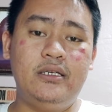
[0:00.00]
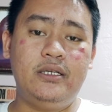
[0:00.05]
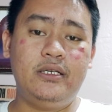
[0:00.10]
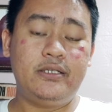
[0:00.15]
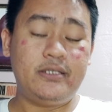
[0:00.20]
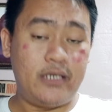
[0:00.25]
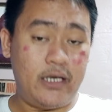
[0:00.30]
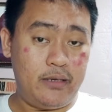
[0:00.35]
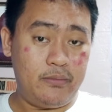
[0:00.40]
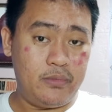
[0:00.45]

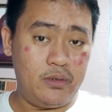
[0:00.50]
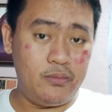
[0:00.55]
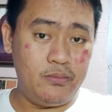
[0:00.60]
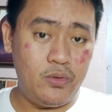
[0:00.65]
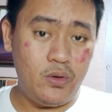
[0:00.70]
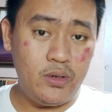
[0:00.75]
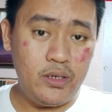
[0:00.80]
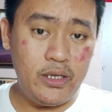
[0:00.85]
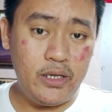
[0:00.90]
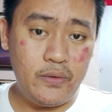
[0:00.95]

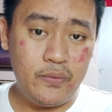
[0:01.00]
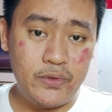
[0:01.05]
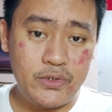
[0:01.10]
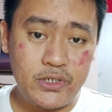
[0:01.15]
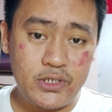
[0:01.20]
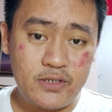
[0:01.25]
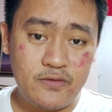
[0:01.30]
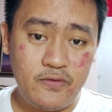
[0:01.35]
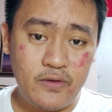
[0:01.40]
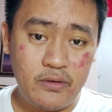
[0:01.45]
cyberbullying, which
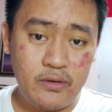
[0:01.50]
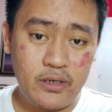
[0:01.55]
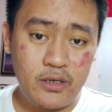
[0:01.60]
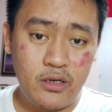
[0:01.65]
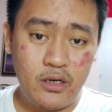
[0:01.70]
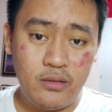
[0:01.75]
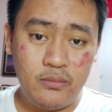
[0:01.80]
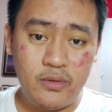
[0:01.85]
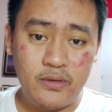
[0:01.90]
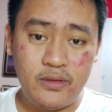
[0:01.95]
is very
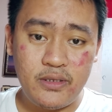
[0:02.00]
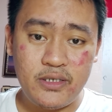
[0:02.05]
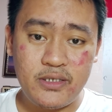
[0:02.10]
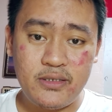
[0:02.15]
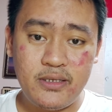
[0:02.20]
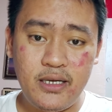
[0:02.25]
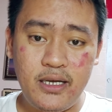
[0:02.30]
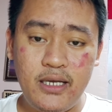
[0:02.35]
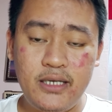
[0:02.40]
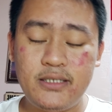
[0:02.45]
common these
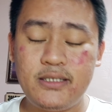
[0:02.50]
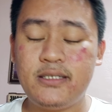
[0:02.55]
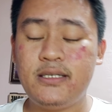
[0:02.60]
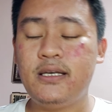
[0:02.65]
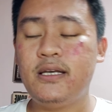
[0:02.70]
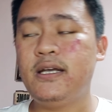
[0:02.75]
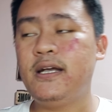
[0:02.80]
days.